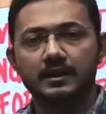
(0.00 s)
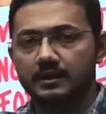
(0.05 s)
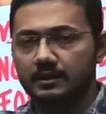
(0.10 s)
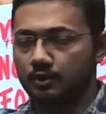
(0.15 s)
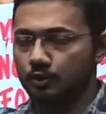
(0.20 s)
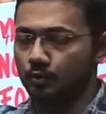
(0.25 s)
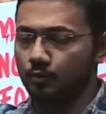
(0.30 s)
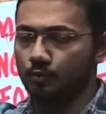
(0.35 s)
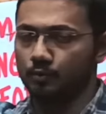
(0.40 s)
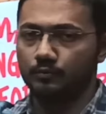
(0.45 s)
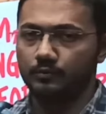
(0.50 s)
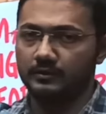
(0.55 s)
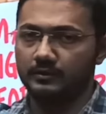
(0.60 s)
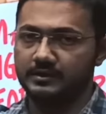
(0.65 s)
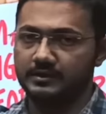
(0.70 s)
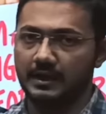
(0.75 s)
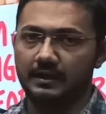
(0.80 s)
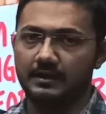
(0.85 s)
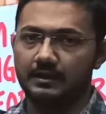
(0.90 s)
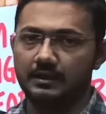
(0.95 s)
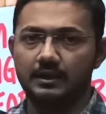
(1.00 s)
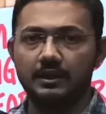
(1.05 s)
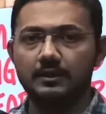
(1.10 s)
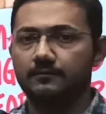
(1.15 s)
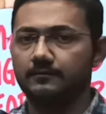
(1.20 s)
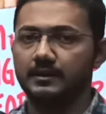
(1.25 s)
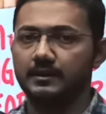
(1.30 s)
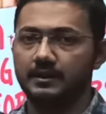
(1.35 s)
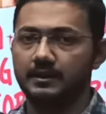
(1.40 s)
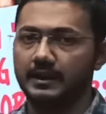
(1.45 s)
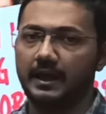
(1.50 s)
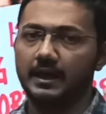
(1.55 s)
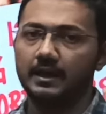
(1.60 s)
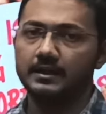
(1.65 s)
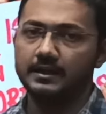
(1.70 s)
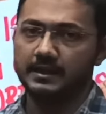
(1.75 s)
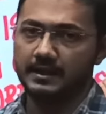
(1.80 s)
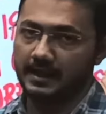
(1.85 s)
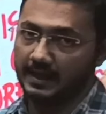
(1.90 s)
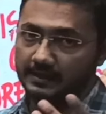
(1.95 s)
you shall leave India
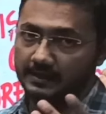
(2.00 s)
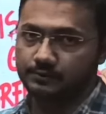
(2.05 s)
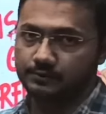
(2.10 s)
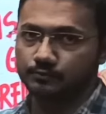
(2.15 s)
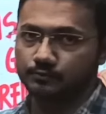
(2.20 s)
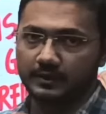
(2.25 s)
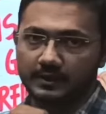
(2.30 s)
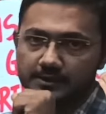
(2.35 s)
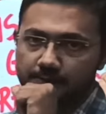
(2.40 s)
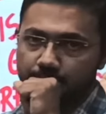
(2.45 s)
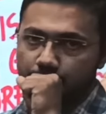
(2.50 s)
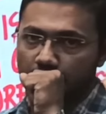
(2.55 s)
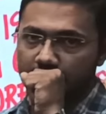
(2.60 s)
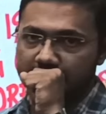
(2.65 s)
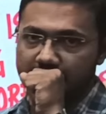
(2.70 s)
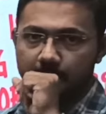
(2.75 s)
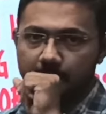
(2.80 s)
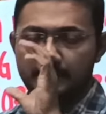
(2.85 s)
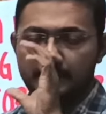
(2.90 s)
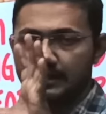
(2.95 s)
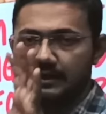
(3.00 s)
as soon as possible,